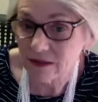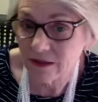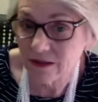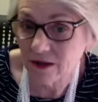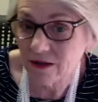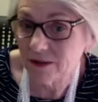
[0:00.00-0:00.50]
and
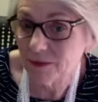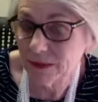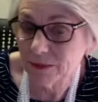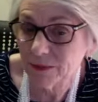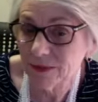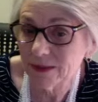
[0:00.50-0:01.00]
talk to
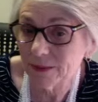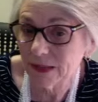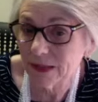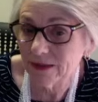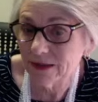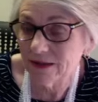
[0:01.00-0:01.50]
people
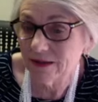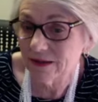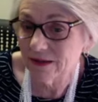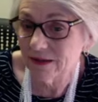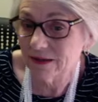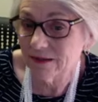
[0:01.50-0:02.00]
about
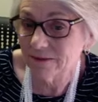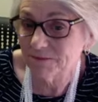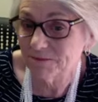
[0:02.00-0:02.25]
it.